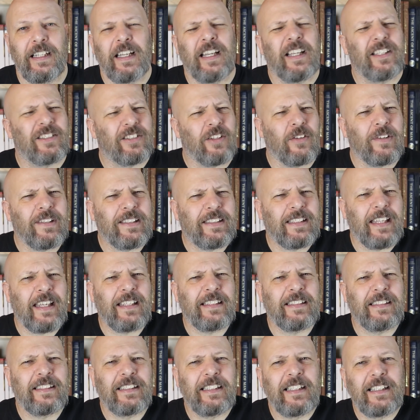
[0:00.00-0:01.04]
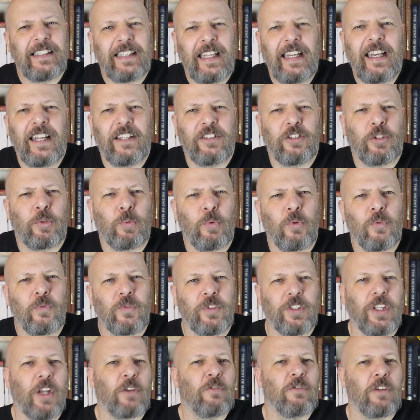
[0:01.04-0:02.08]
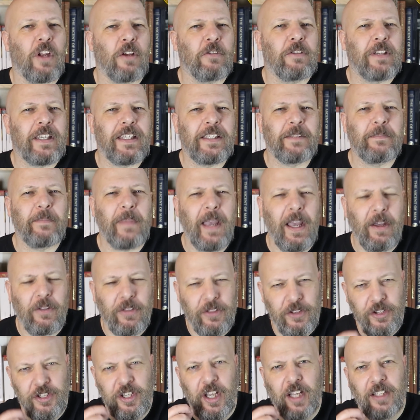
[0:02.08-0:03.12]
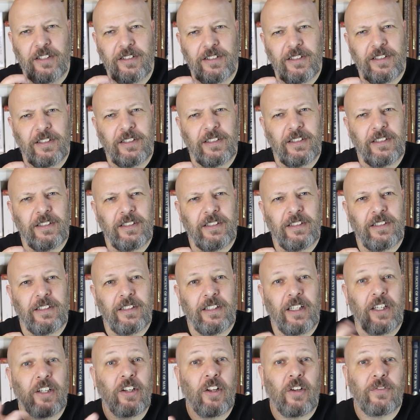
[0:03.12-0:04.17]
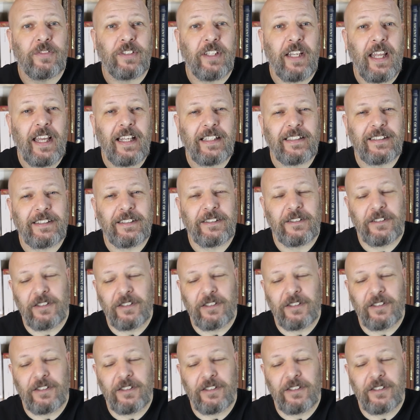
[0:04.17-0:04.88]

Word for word: and so instead they let the dwarves sew Loki's mouth shut, and after that